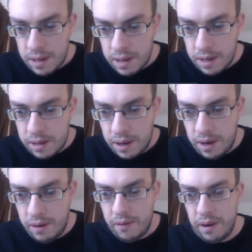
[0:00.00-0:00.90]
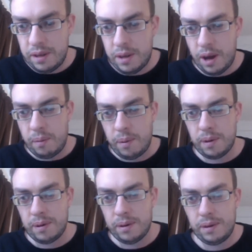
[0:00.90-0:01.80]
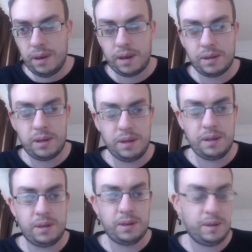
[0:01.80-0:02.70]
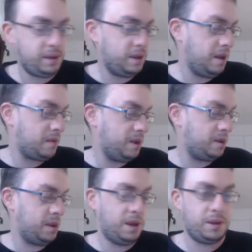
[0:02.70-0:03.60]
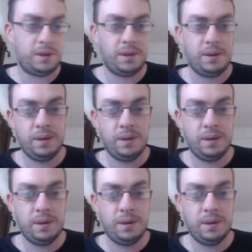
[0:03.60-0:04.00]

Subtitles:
It's a lovely top. Excellent. Yes, I've got taste.